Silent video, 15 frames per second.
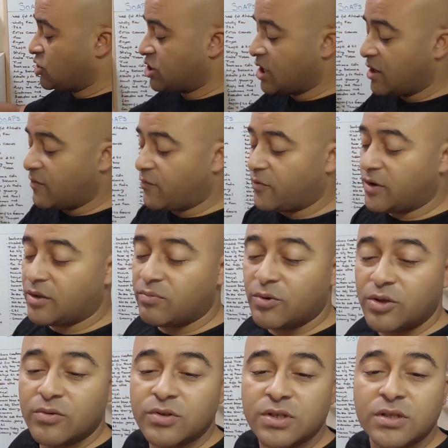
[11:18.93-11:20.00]
shave with,
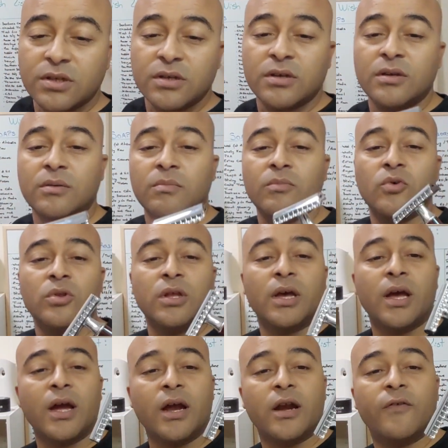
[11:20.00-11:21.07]
we used the
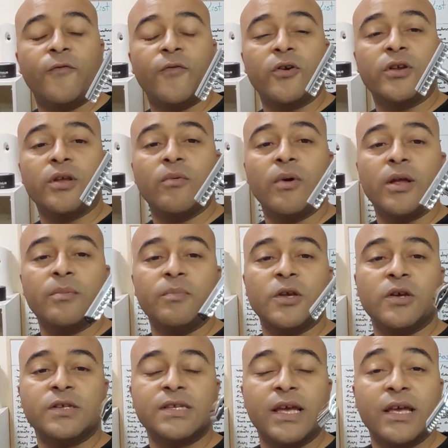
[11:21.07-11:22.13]
Mühle R41
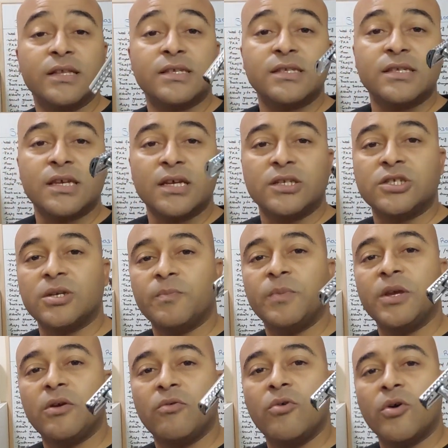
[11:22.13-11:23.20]
because I had such a
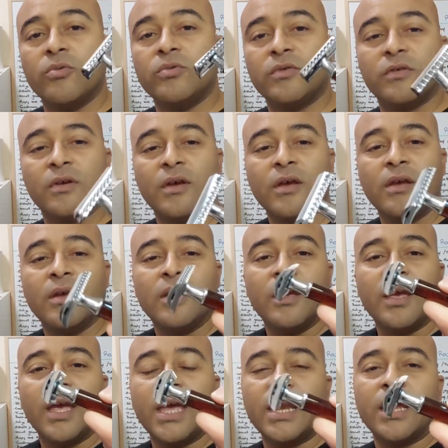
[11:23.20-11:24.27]
big growth,
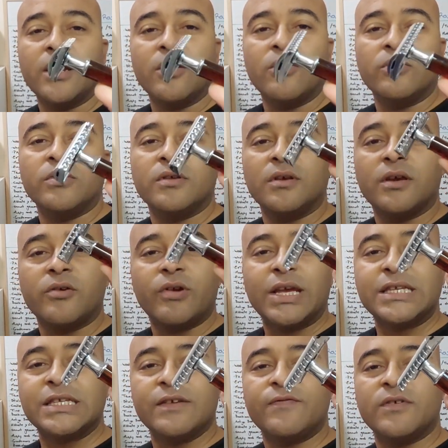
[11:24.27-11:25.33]
and I know the
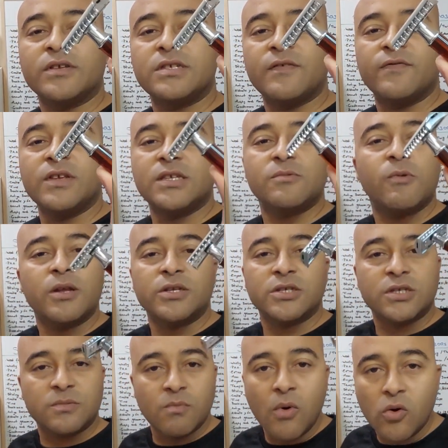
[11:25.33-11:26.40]
aggressiveness of this one
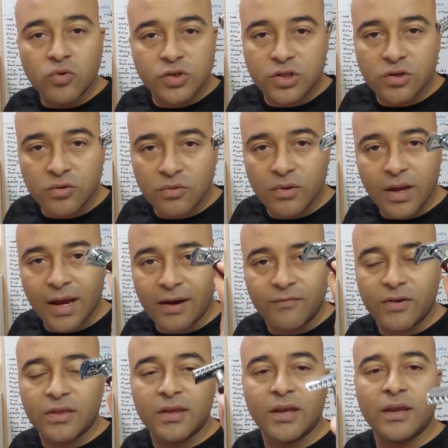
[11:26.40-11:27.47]
just mows through
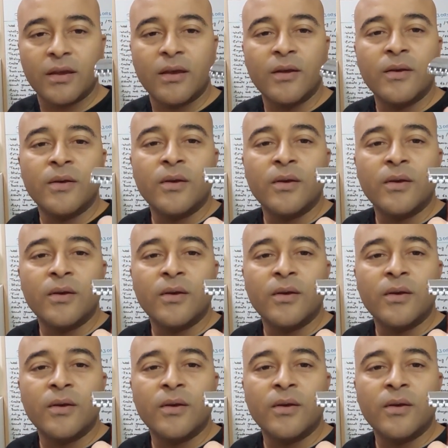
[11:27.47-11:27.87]
everything.